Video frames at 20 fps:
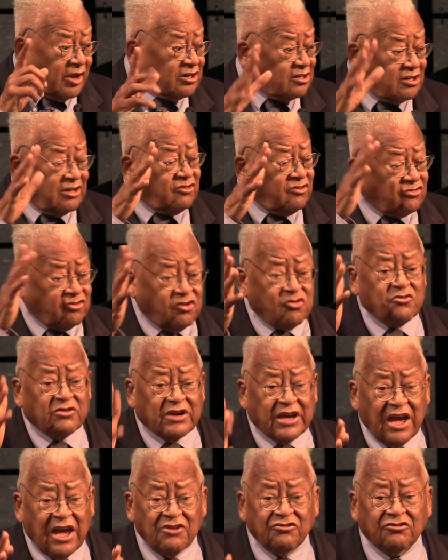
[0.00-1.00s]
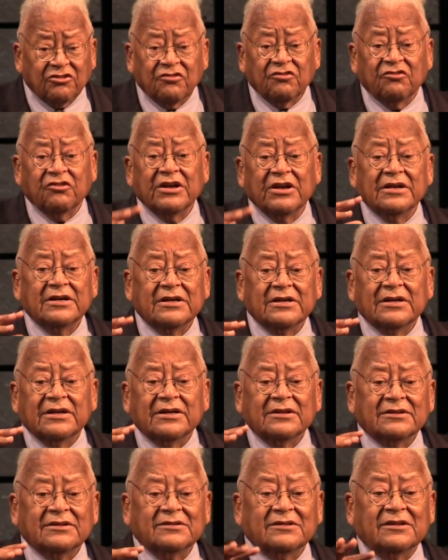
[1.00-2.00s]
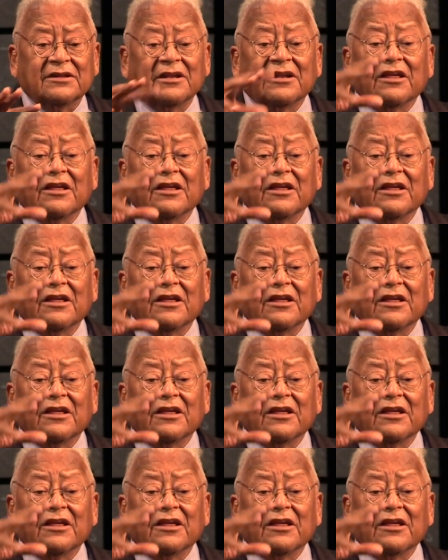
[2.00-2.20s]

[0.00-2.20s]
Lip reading: And at least 2 occasions, the